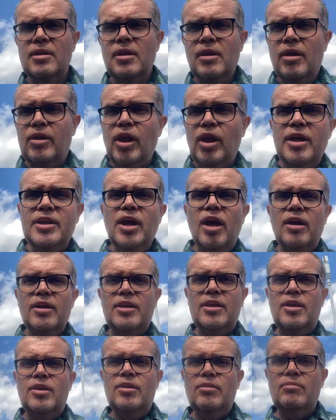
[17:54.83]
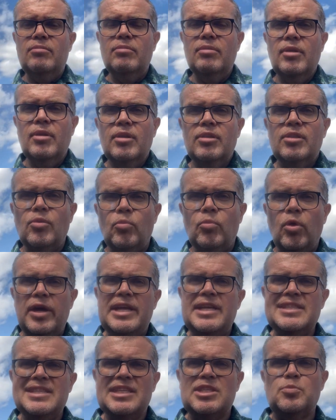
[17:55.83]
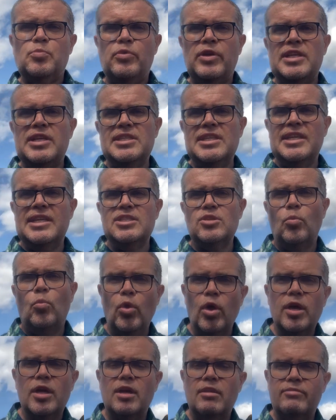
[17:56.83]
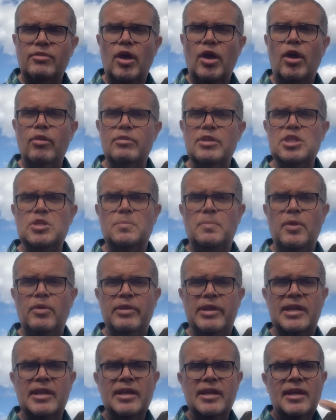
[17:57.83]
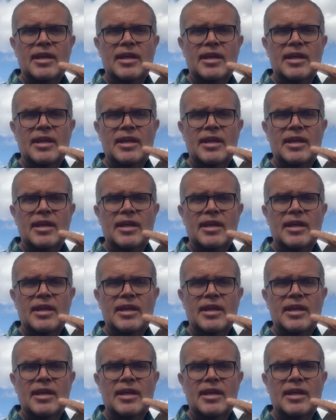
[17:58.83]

And I'd argue that what he's expressing is a work of the Holy Spirit,